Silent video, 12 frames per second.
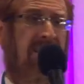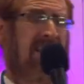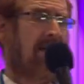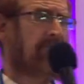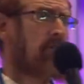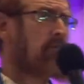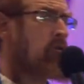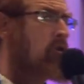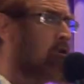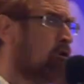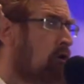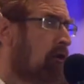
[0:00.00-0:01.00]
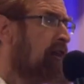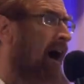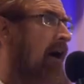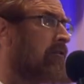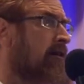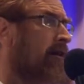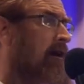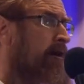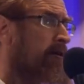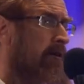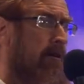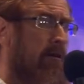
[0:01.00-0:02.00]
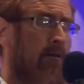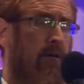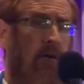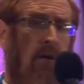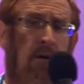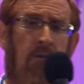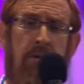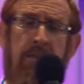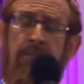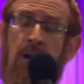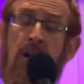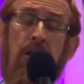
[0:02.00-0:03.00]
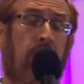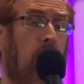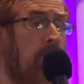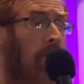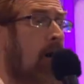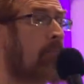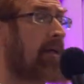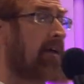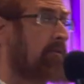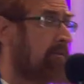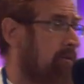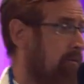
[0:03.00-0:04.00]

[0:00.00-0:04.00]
after 2,000 years, returned to its homeland,